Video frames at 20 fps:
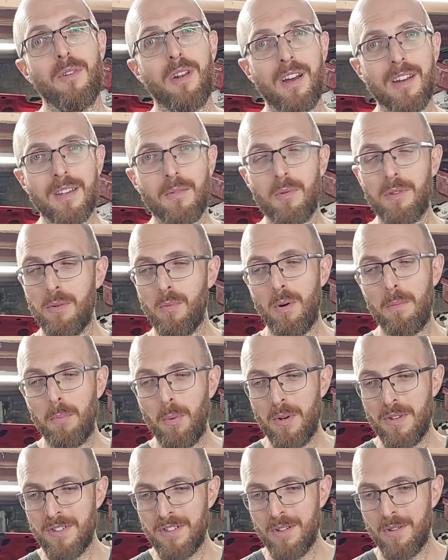like with the
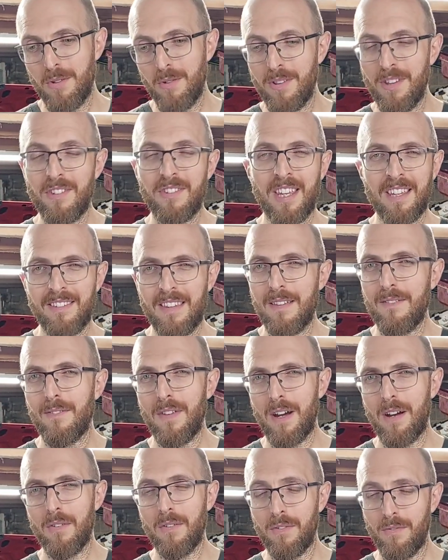1.2 and the 16
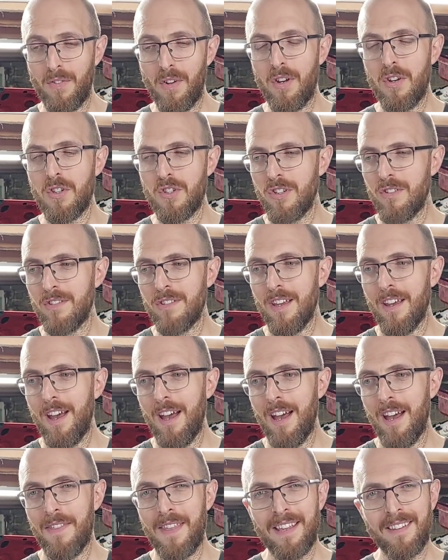valves versions,
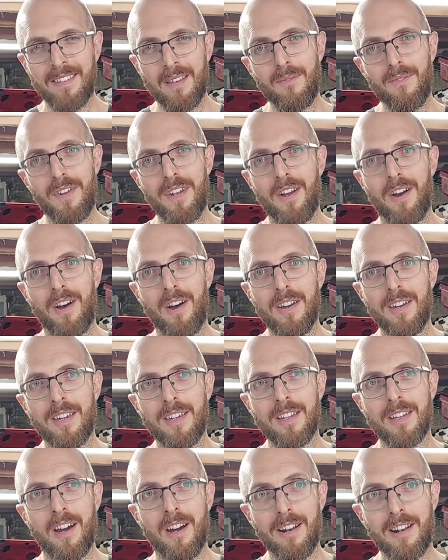that's something I
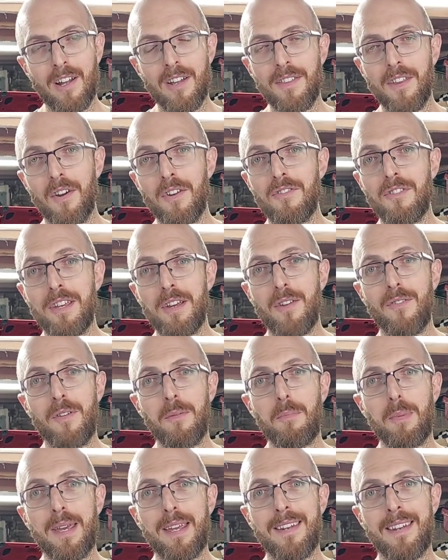kind of like the idea of
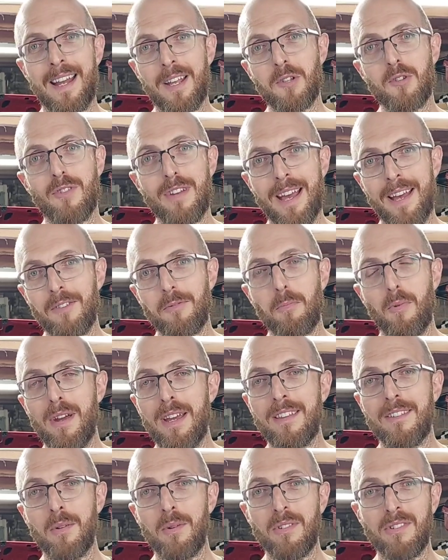it being naturally
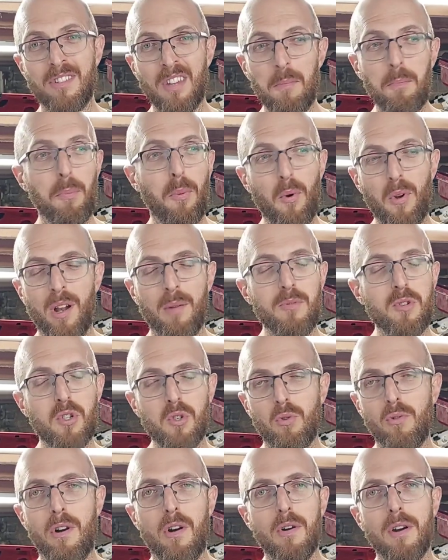aspirated. So at some point, I'm
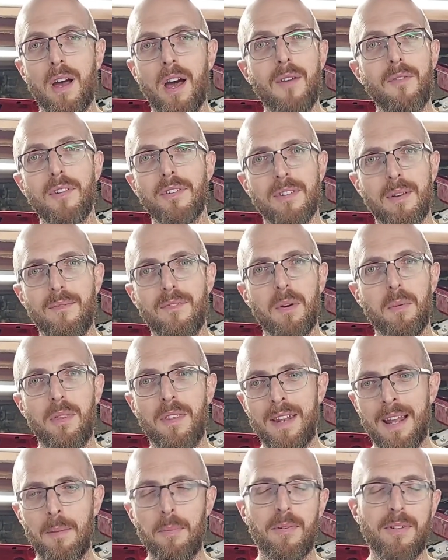sure I'll cover something with
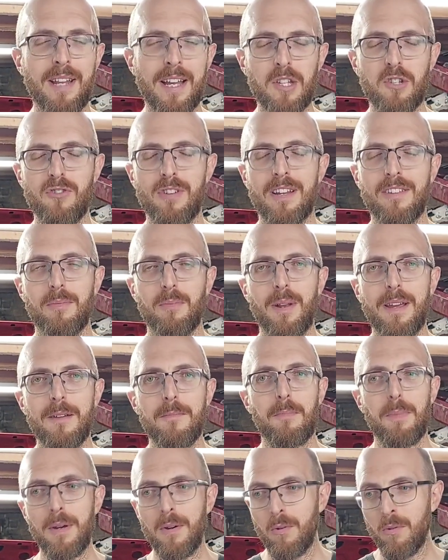a naturally
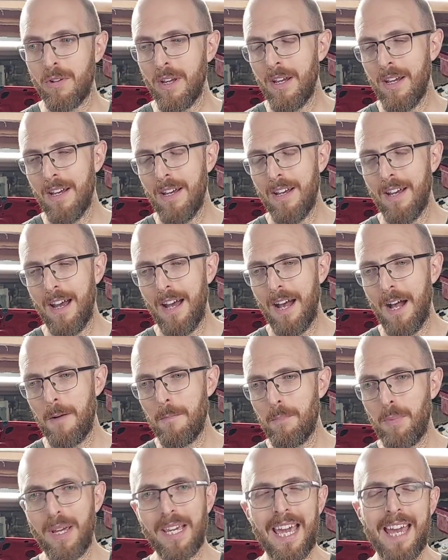aspirated build.
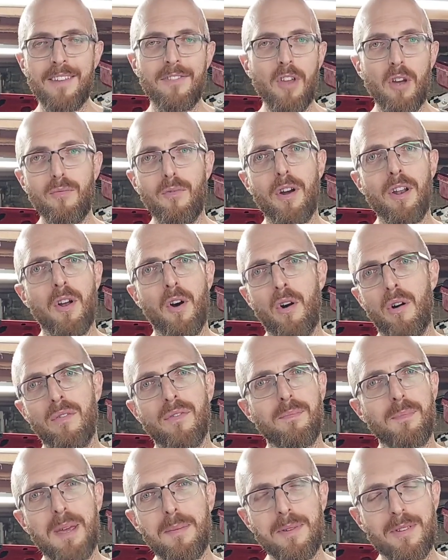But again, don't write it
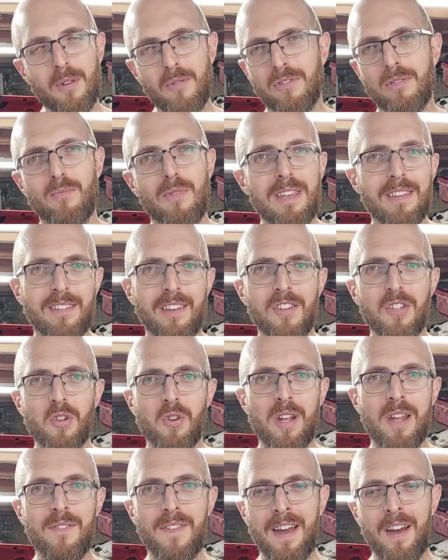off. Maybe do some research
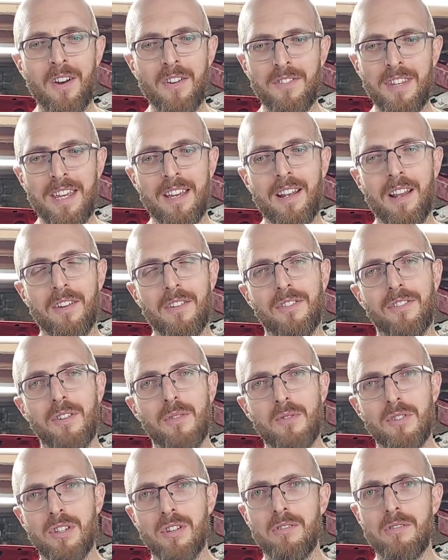on it if that idea like
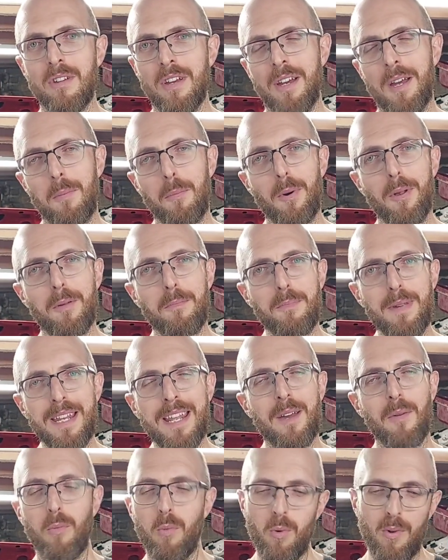suits you. But at the
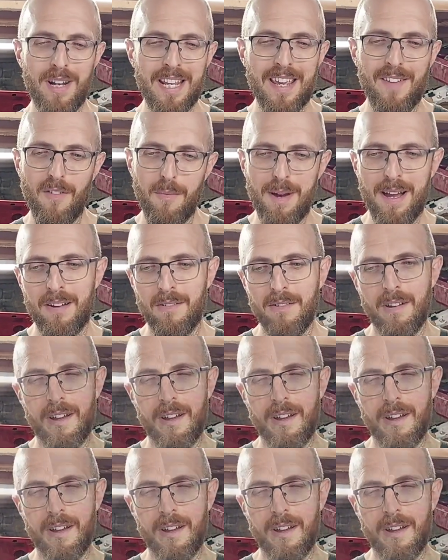minute, we'll leave them out.